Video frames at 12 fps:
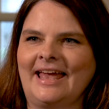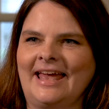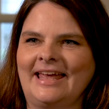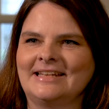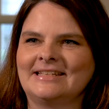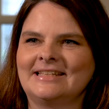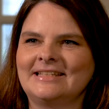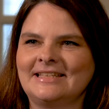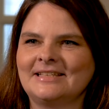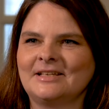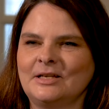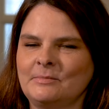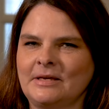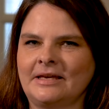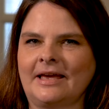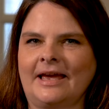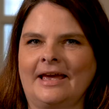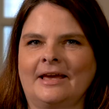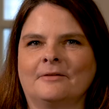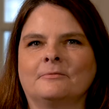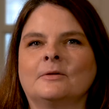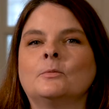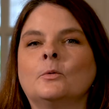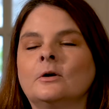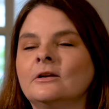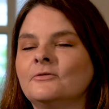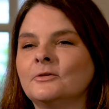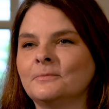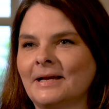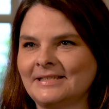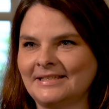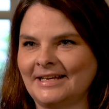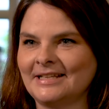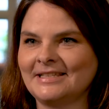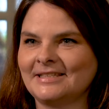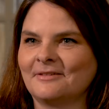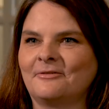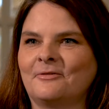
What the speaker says: And this is going to be a reward for residents